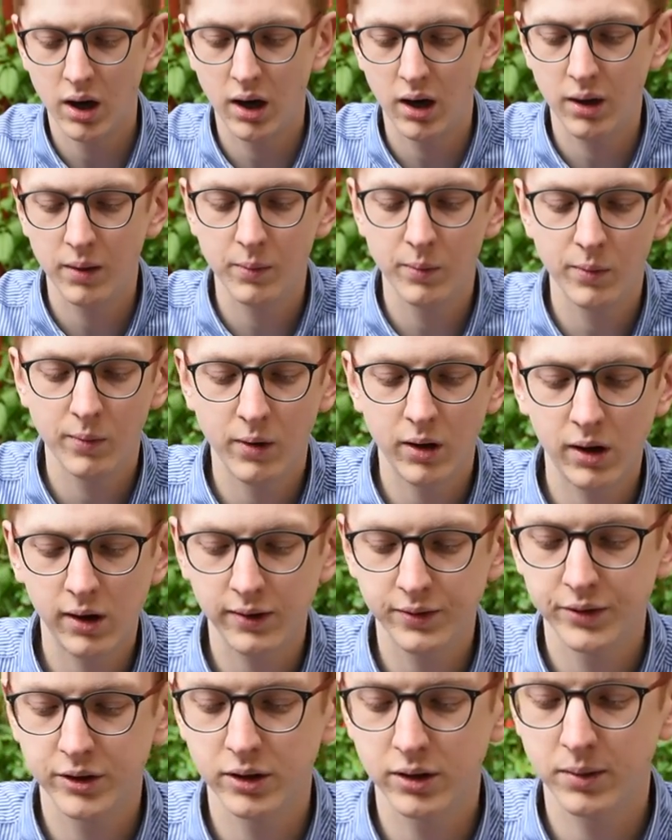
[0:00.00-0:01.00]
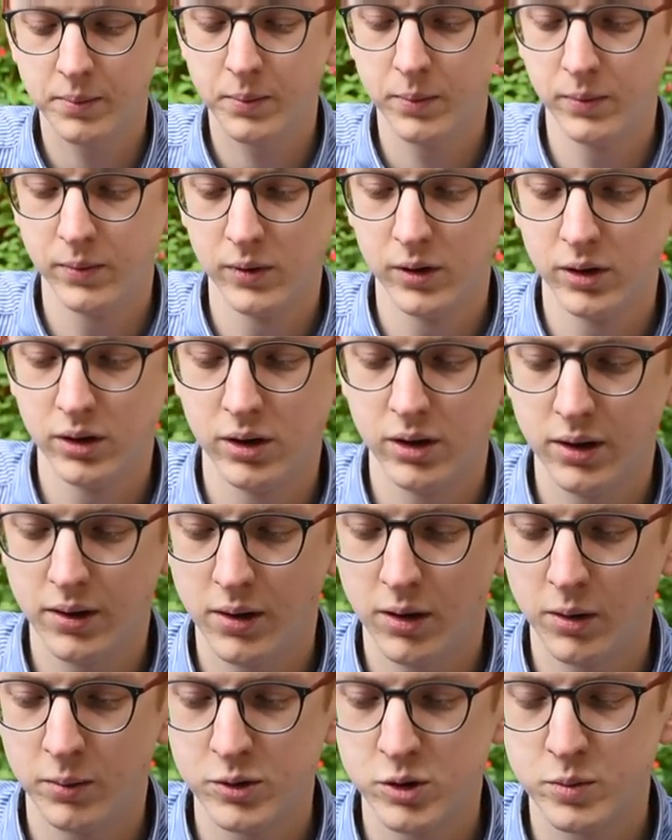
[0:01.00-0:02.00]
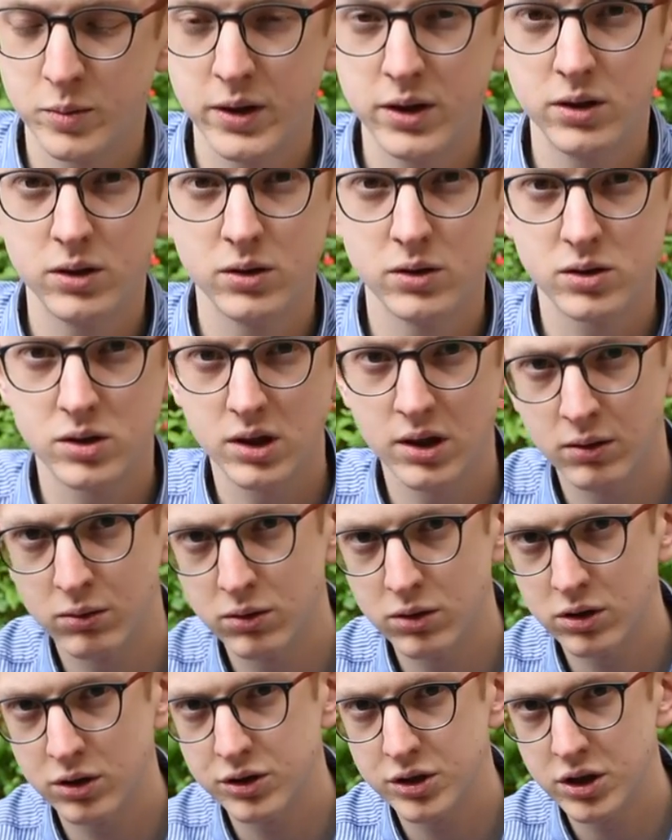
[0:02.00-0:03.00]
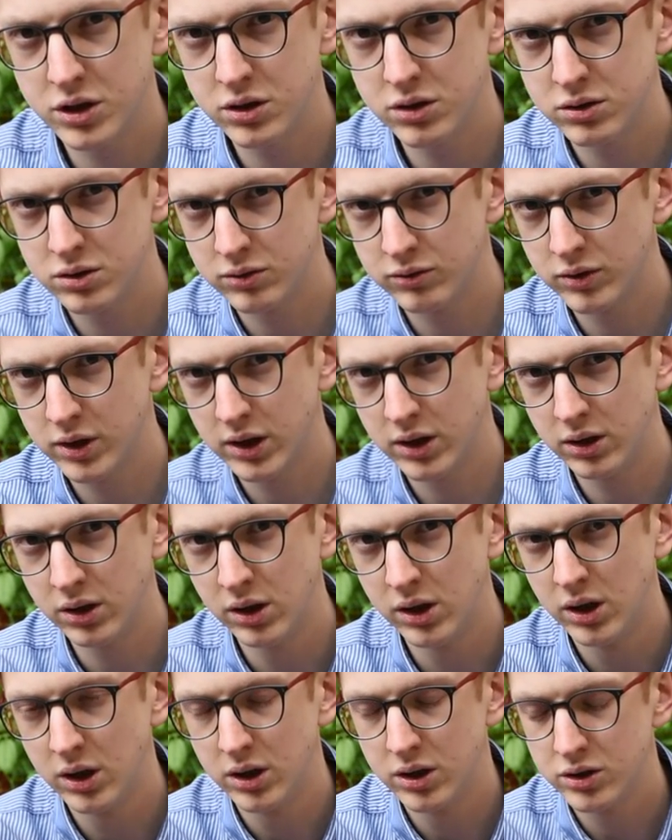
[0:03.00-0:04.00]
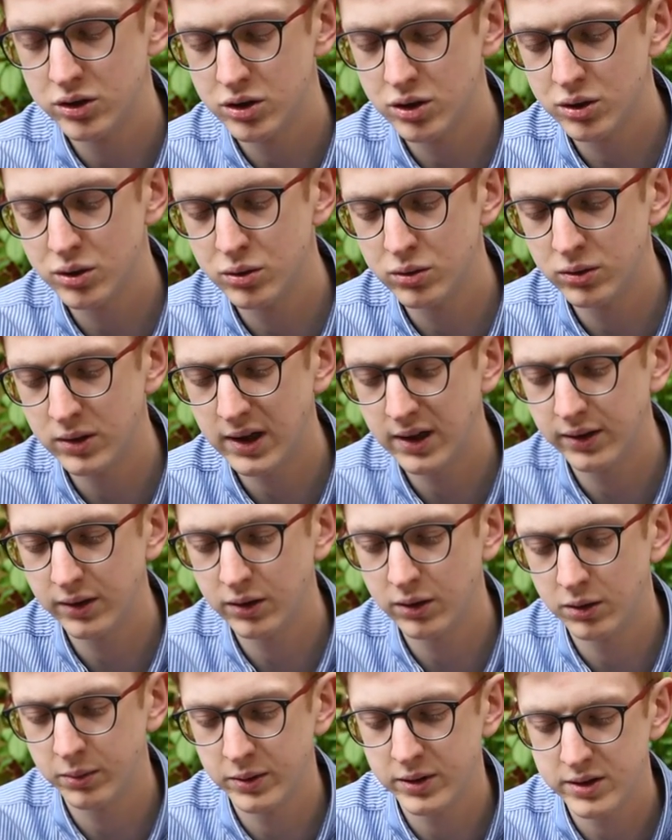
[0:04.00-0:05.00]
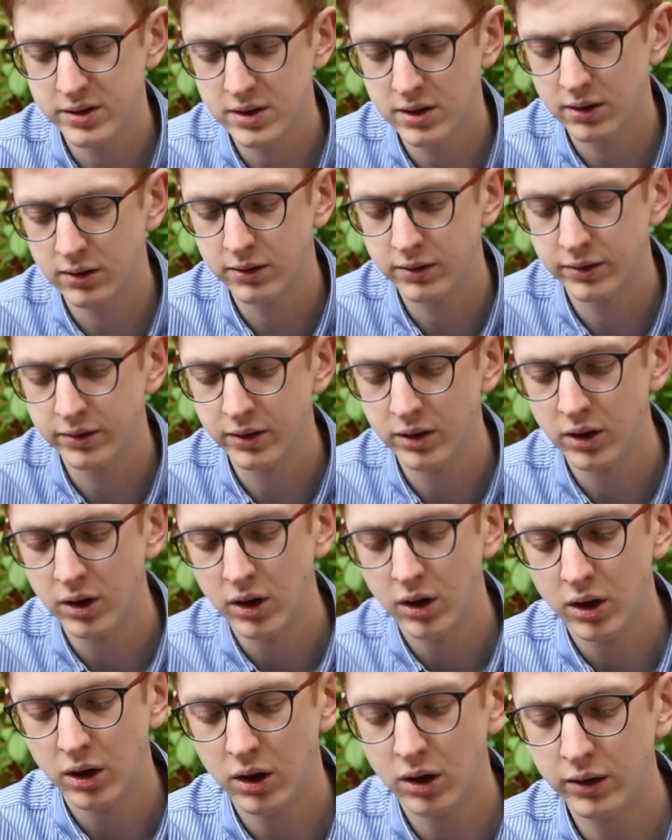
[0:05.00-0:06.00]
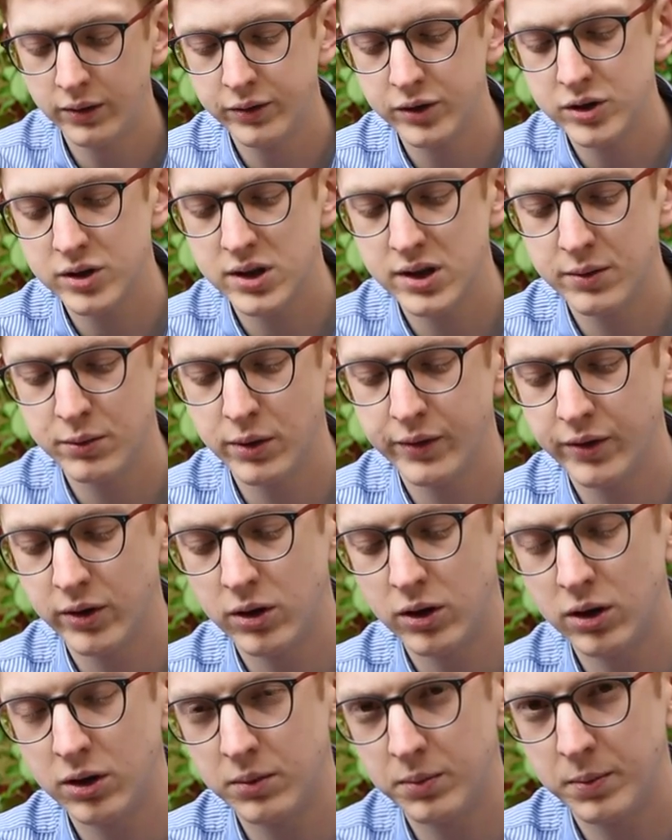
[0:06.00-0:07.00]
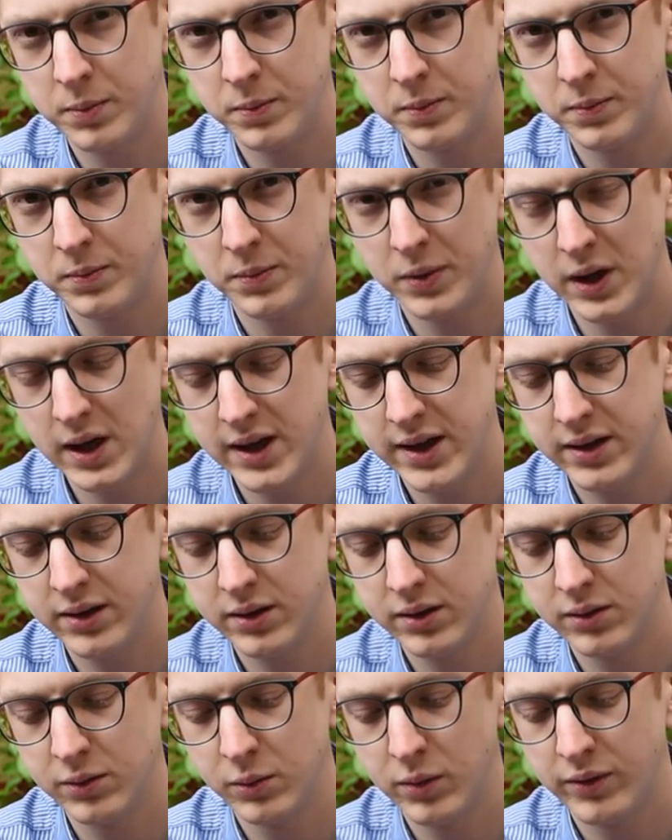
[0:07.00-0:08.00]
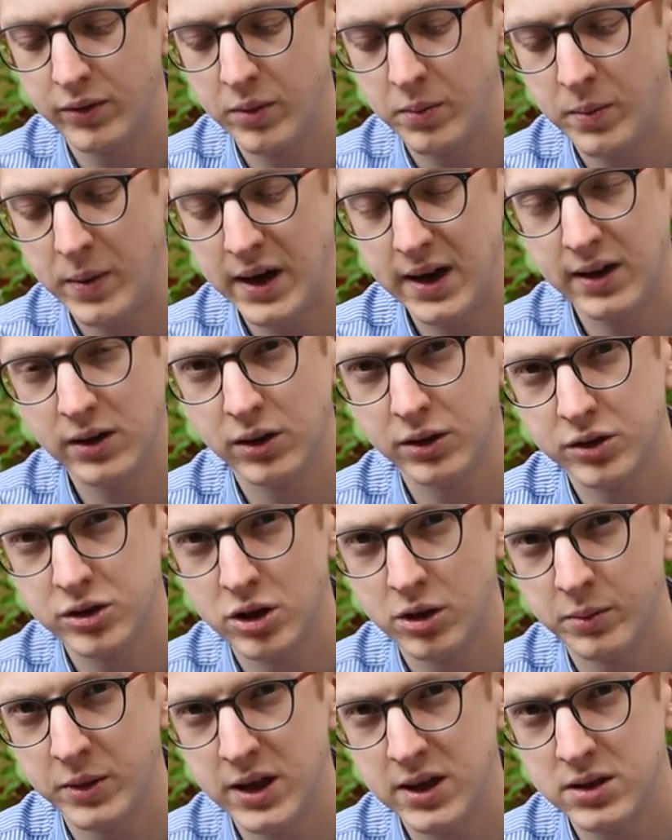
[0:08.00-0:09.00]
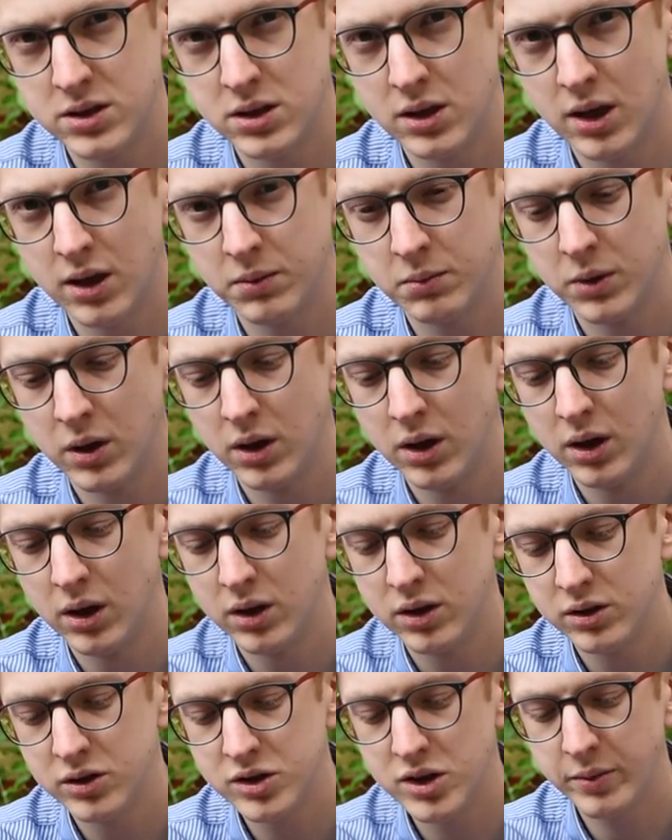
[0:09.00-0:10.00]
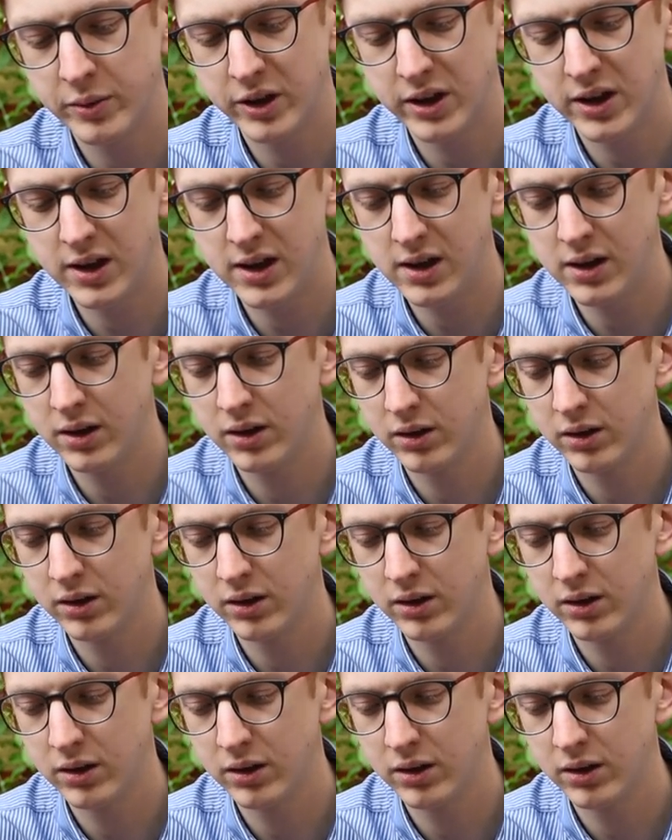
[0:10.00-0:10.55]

um, after the, the hob has been used it will continue to run to cool down the hob itself obviously with a hot plate with the pan on top heating up some of the heat